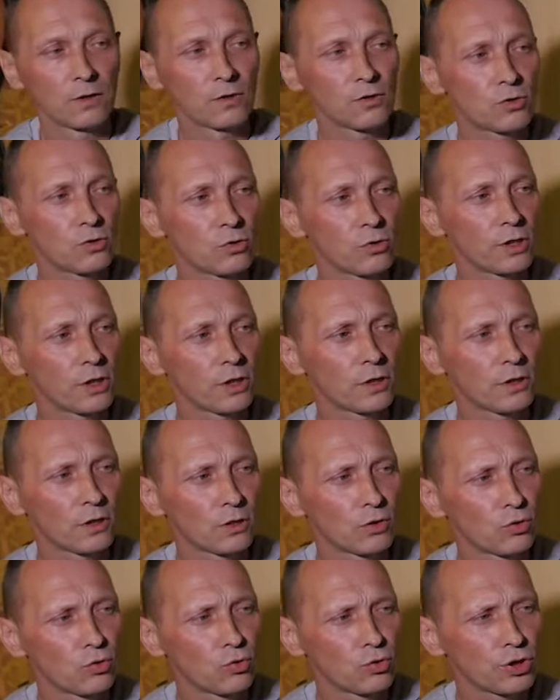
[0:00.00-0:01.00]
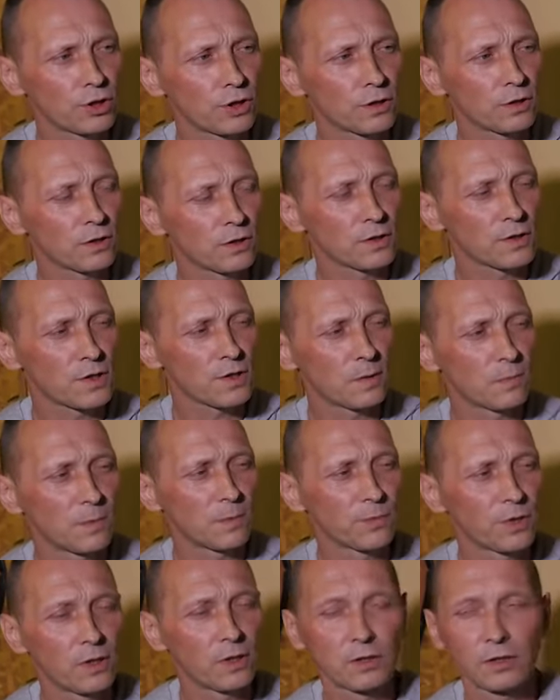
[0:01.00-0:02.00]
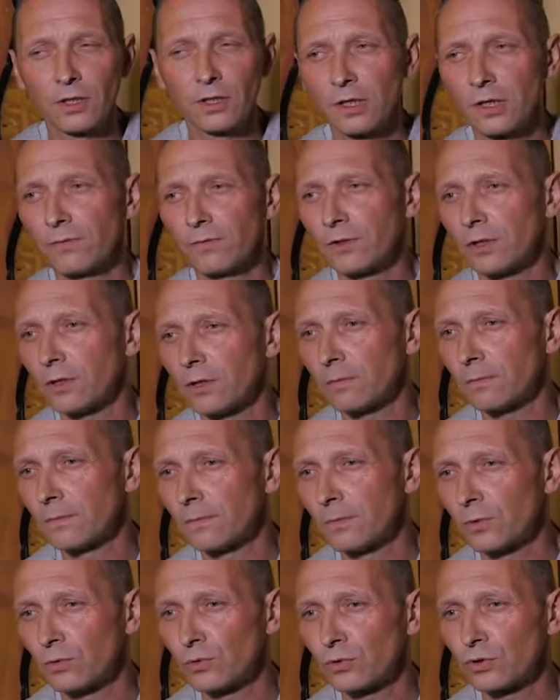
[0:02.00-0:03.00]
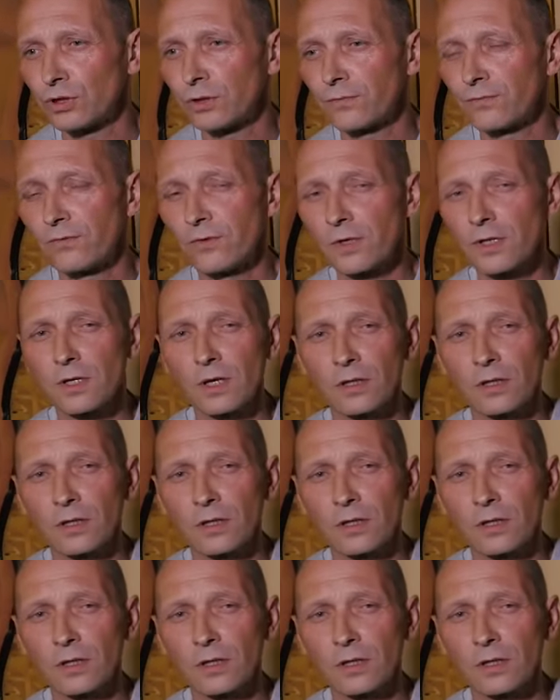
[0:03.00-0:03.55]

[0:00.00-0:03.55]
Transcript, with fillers: The history of this bag is actually ancient.